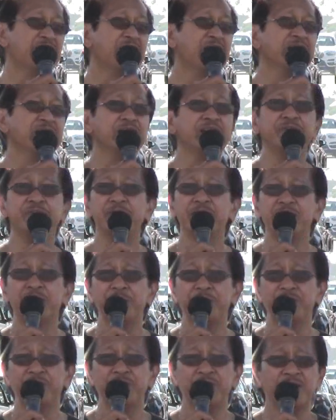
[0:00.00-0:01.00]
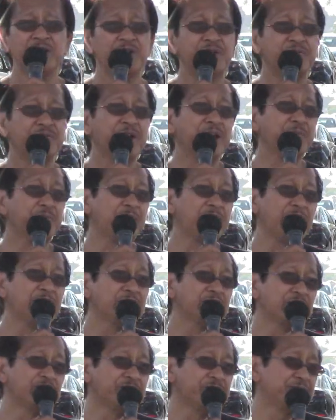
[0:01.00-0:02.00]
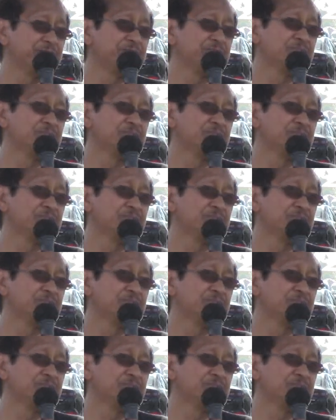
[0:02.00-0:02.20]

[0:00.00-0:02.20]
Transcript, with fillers: I even have five kinds of